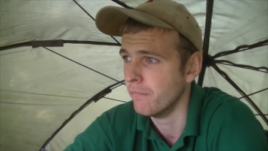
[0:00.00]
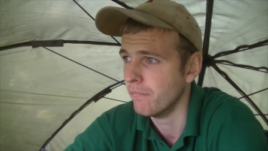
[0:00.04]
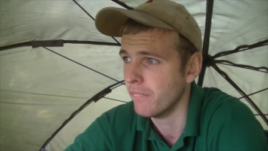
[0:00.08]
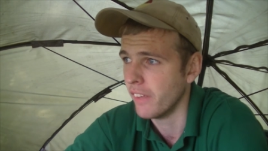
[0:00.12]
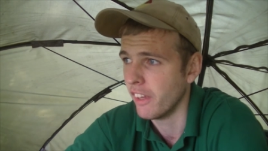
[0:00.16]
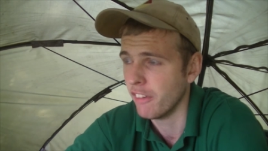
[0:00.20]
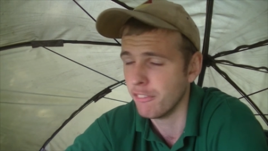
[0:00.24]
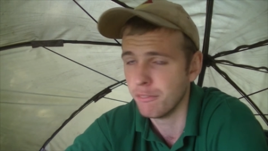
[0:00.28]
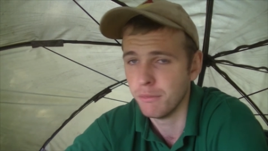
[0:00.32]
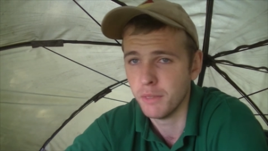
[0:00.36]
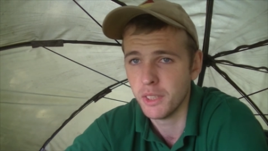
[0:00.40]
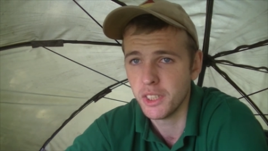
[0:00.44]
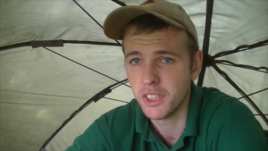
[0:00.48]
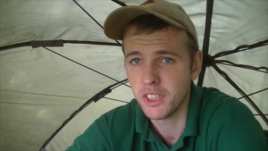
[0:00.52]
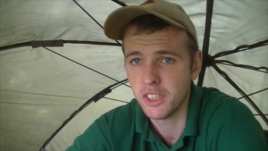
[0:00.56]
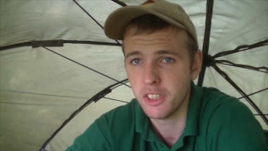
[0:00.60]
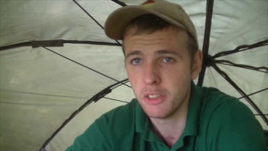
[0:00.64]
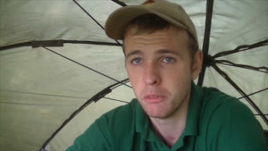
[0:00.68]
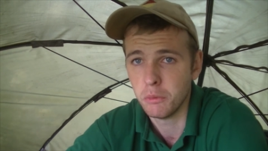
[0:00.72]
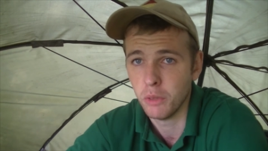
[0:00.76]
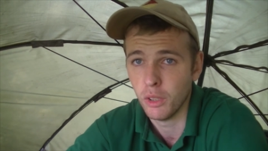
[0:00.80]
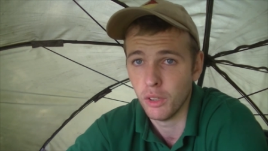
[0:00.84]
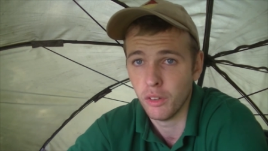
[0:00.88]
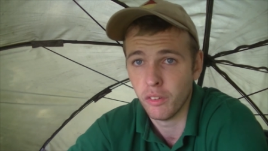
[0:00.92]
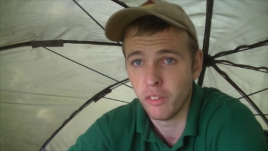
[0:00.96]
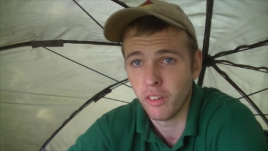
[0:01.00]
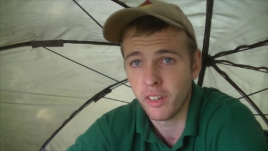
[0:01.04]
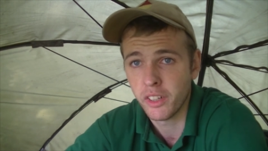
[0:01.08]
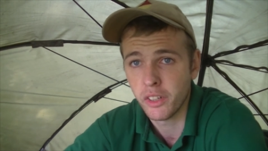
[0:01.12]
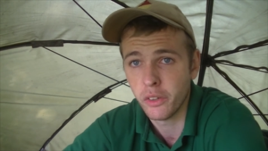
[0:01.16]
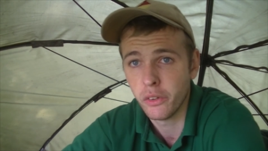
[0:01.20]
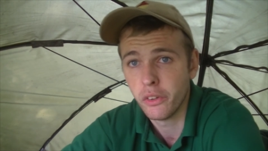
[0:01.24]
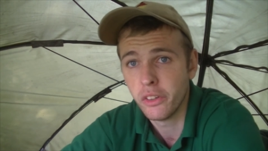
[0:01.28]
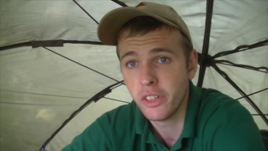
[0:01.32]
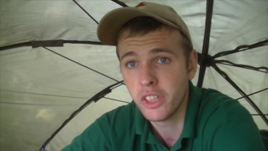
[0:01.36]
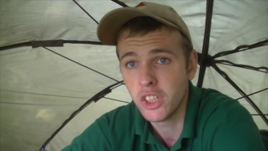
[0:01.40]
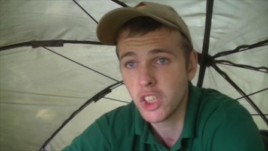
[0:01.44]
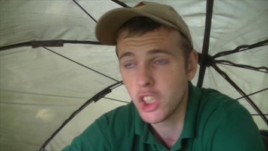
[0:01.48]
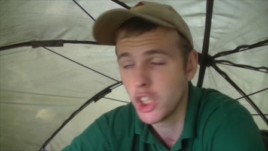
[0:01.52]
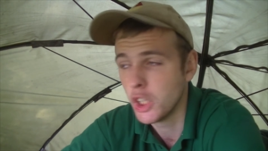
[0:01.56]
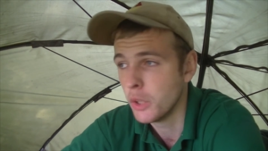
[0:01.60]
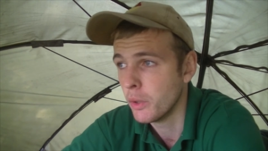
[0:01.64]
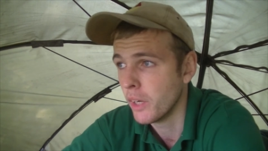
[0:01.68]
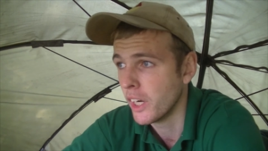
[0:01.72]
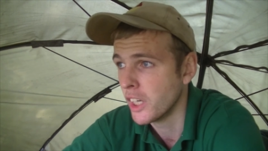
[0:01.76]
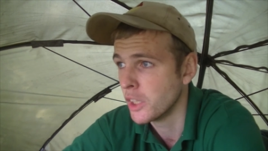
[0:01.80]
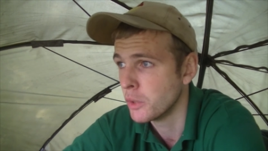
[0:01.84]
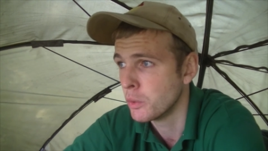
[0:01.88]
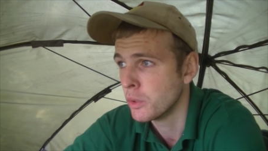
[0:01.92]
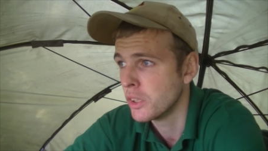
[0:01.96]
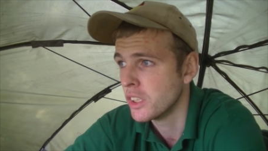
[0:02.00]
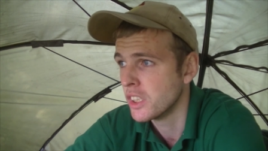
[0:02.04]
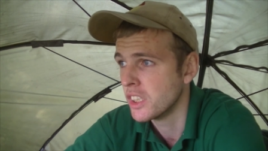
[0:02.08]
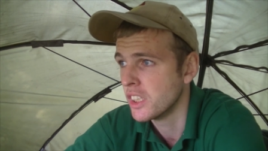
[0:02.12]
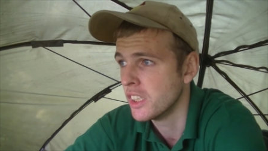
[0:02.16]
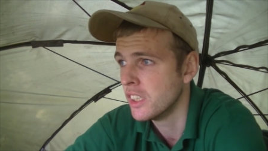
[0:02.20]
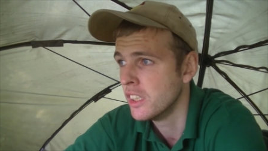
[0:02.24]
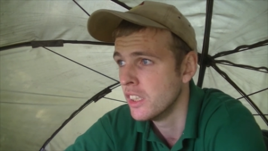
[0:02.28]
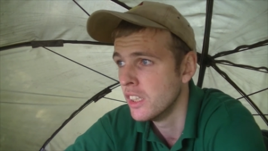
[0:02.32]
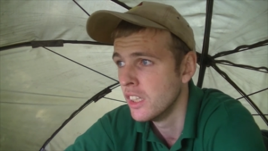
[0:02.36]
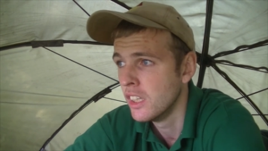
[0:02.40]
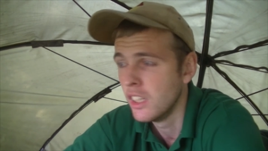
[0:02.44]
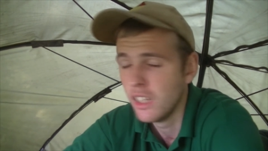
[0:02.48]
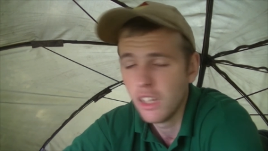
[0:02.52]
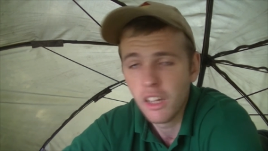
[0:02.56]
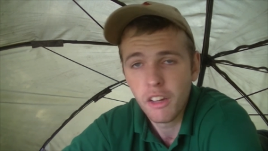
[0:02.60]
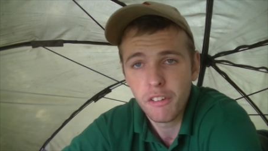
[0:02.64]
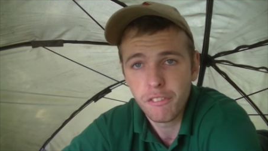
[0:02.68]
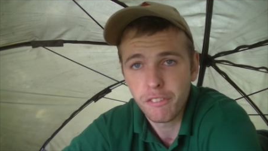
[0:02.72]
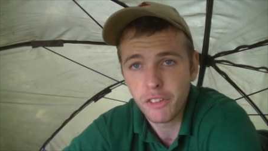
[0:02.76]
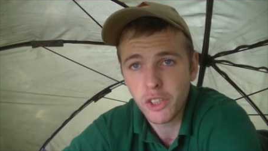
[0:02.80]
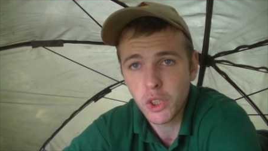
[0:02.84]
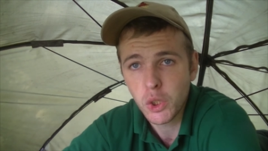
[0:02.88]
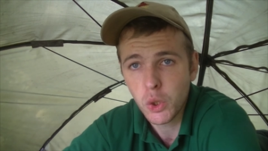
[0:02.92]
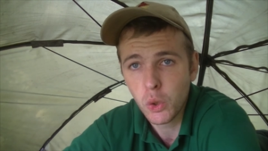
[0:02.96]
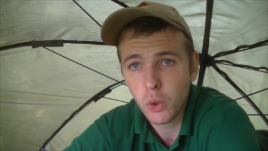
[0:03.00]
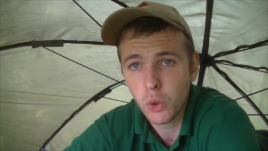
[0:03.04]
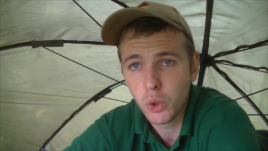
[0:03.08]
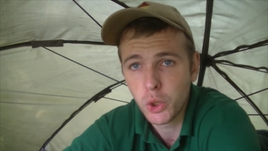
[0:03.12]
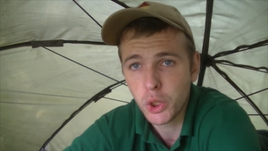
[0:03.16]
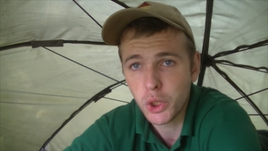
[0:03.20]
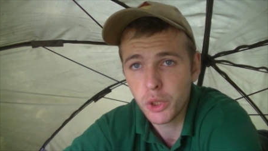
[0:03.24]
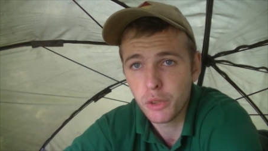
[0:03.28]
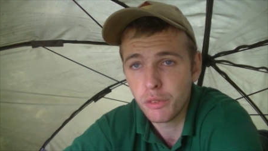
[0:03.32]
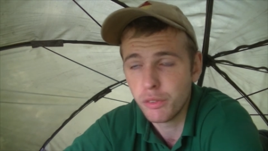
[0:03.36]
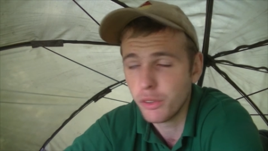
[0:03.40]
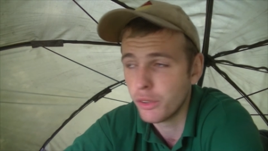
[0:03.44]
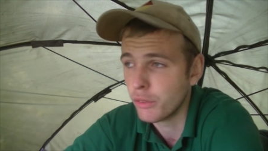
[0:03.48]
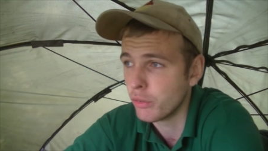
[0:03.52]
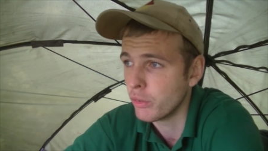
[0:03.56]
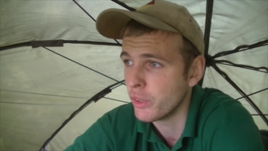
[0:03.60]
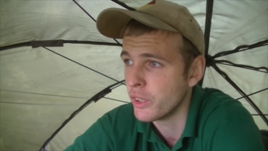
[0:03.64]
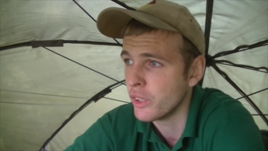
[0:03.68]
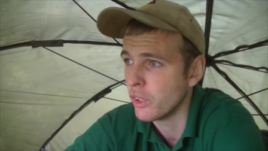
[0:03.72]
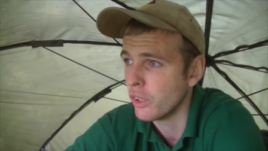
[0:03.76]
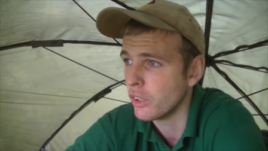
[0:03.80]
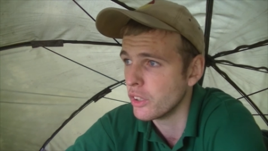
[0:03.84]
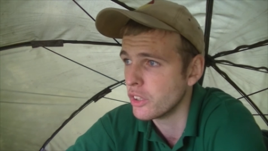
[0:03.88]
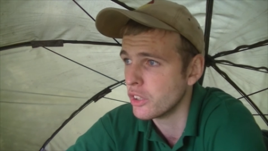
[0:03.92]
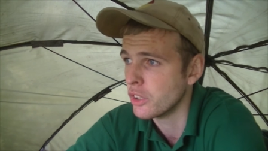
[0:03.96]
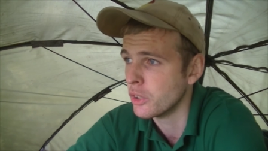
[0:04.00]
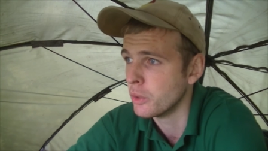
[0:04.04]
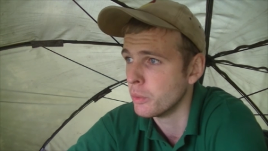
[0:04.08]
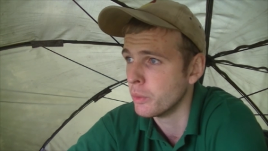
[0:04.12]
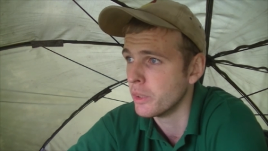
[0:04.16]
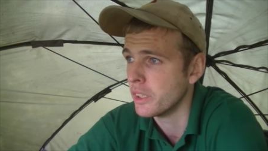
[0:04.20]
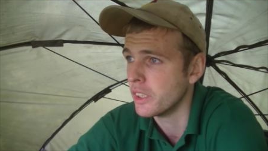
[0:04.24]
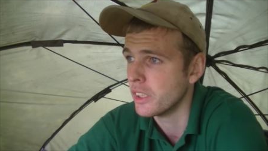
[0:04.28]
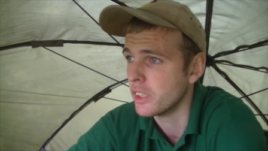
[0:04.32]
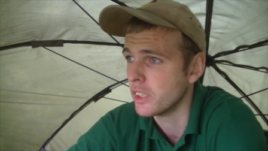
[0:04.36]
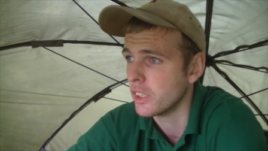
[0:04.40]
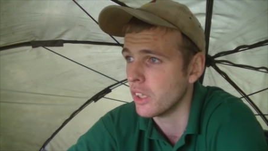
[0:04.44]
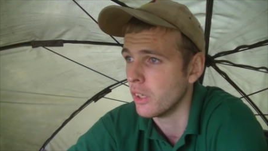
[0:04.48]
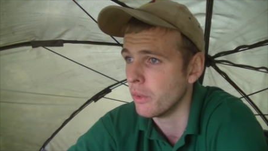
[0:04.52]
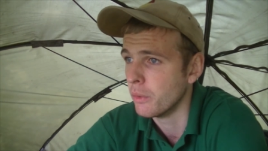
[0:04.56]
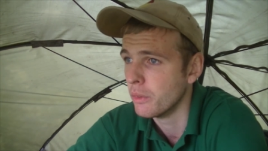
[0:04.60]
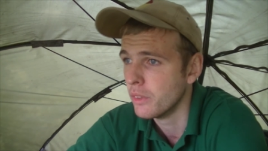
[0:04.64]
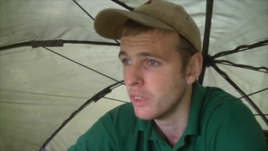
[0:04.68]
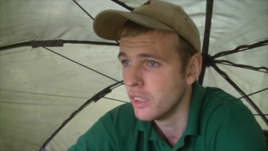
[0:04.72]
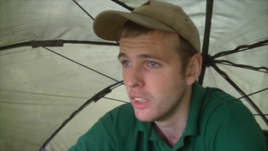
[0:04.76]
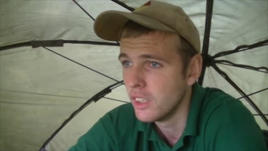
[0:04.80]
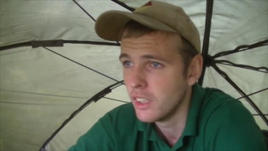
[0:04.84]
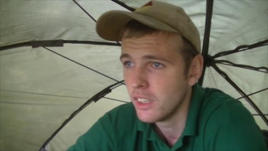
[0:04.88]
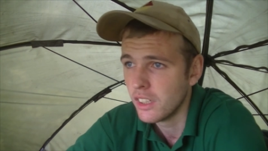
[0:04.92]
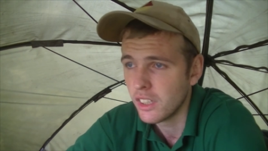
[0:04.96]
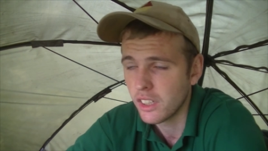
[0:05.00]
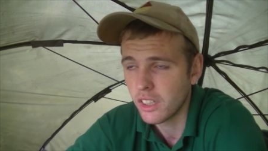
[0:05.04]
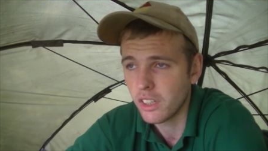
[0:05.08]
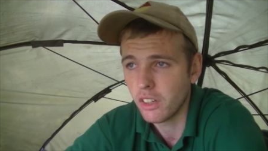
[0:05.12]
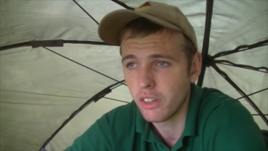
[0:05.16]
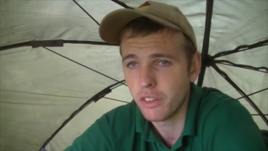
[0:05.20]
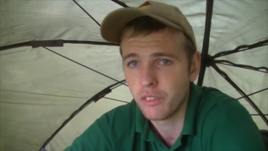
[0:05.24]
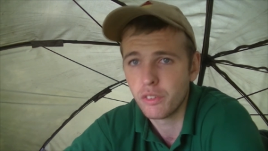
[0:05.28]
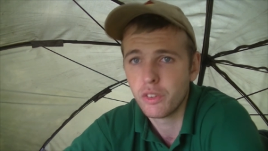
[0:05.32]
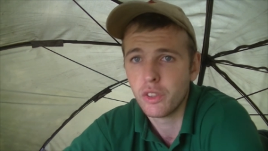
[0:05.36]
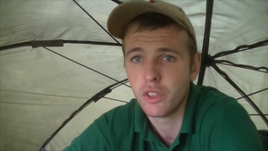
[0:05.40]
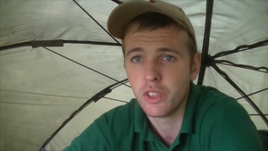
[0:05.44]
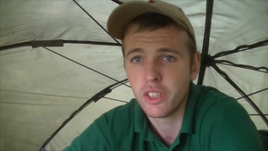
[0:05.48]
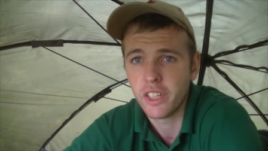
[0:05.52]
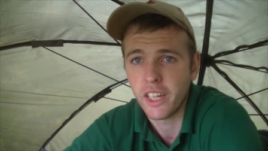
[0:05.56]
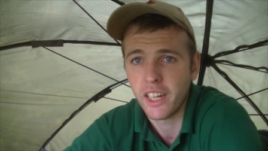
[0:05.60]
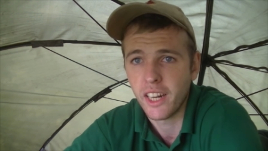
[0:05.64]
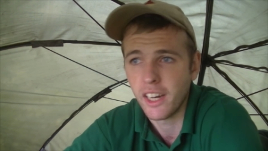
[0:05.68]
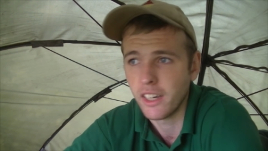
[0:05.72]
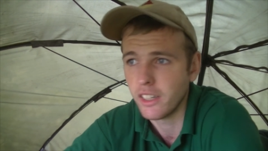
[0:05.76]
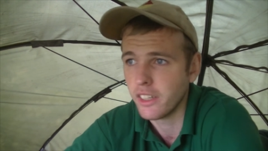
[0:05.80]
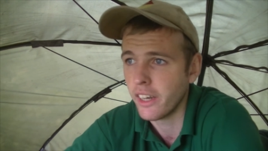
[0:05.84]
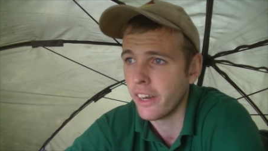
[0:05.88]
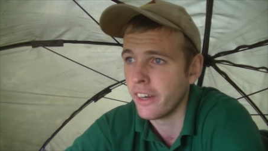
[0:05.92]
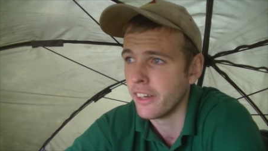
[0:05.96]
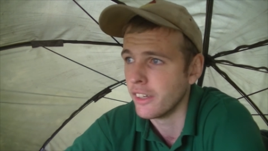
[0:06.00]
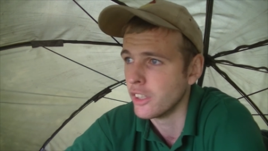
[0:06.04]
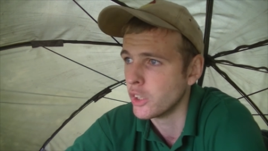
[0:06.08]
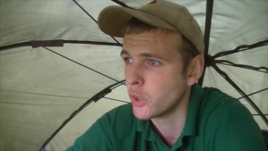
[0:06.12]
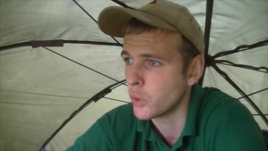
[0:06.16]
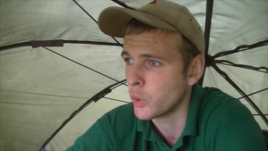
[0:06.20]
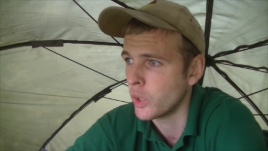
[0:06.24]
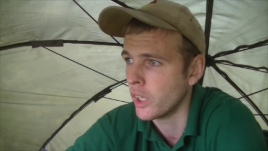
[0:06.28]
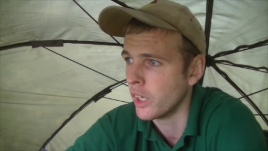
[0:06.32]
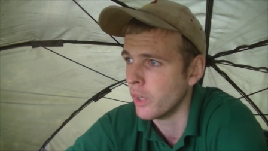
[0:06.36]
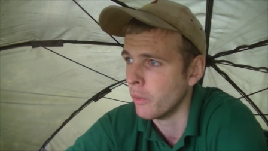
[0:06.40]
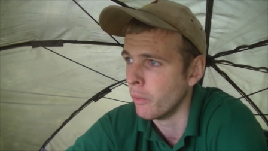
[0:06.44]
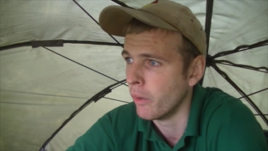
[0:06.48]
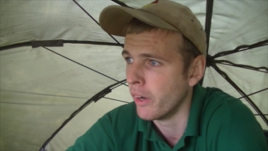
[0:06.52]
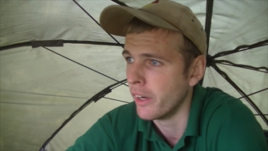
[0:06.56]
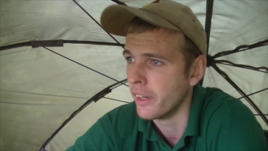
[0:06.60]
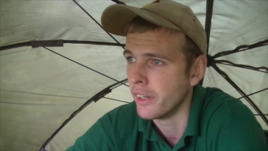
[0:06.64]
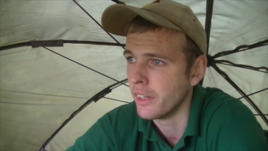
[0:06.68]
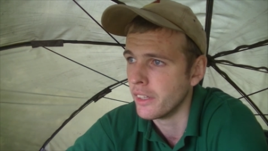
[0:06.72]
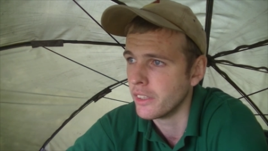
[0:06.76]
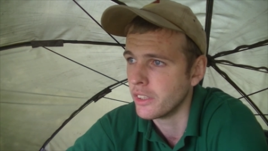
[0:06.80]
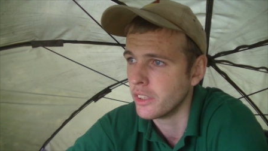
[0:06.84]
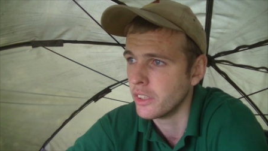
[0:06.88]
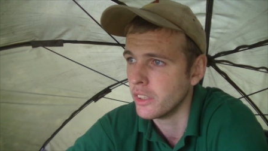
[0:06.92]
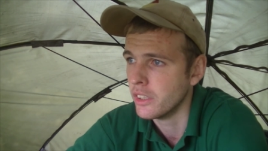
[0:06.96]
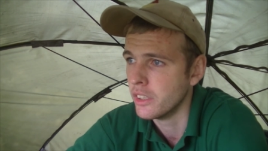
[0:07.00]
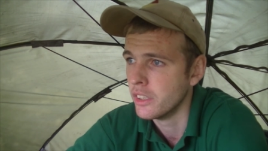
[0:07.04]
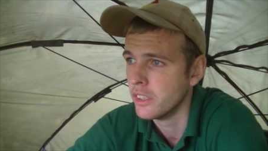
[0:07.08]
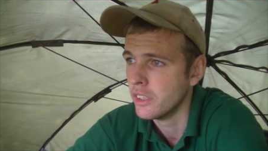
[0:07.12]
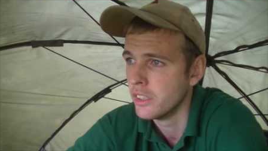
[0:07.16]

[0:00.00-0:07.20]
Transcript: I've missed it, but I've had other things to do. As you would have seen, fished horseshoe for 3 nights of the week, so kind of couldn't get out down here straight away, and actually